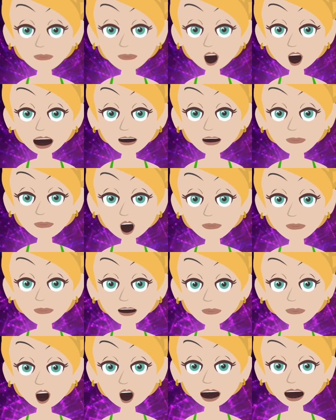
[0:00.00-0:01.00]
for
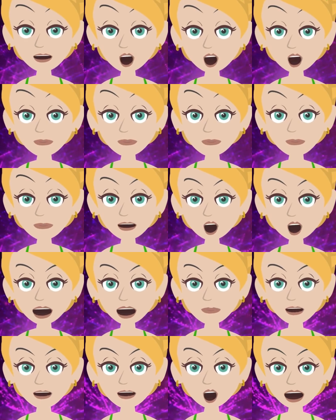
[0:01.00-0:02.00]
you,
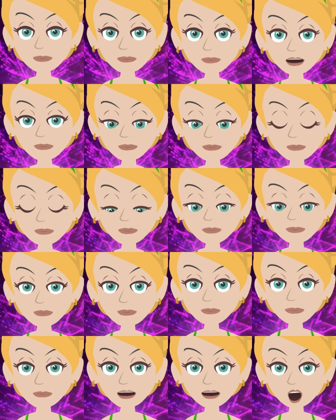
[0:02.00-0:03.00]

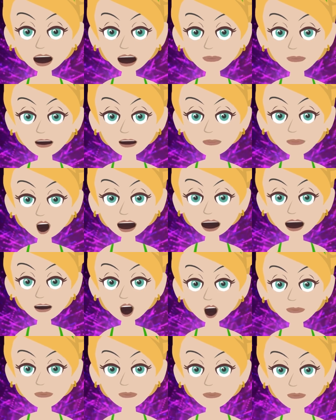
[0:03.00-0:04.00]
vibrationally queued
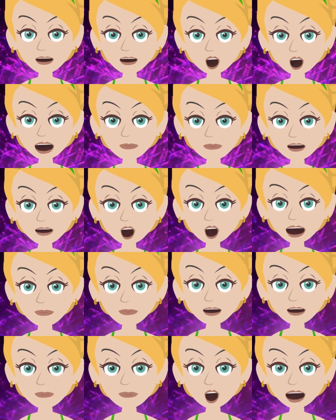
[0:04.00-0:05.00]
up,
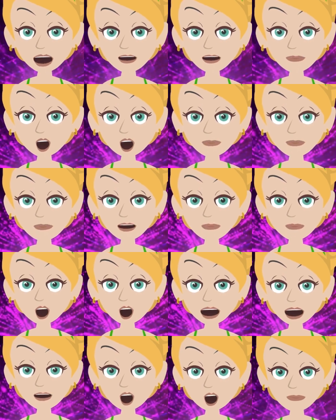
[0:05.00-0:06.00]
and that all
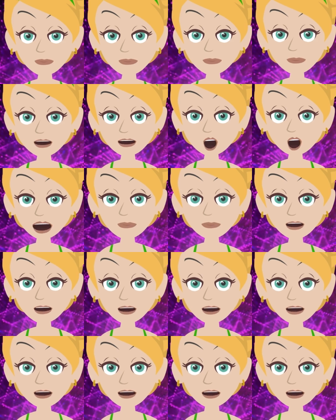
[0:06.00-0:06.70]
you've got to do,